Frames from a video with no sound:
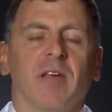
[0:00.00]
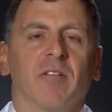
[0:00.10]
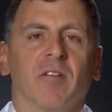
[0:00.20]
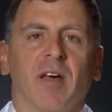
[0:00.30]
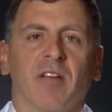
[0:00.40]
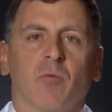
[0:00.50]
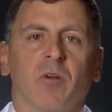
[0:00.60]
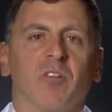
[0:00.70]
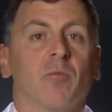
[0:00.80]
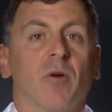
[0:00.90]
is a test
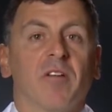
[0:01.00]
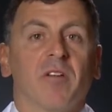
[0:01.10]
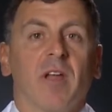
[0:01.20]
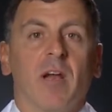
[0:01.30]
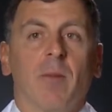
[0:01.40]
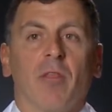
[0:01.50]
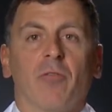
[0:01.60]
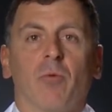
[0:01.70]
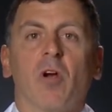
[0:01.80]
which is present in about three